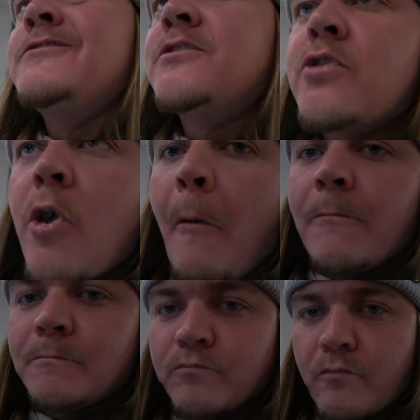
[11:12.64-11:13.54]
shit, you know. Real
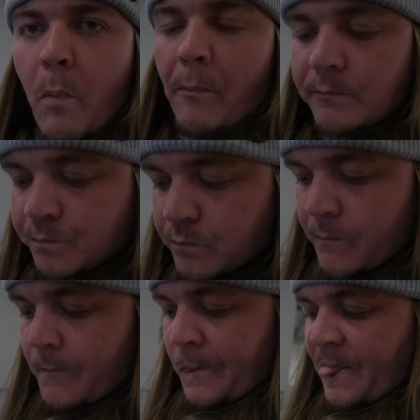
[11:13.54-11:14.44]
deep throat mm. shit.
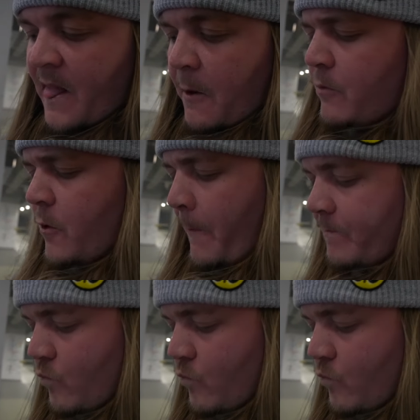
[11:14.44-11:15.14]
Bro.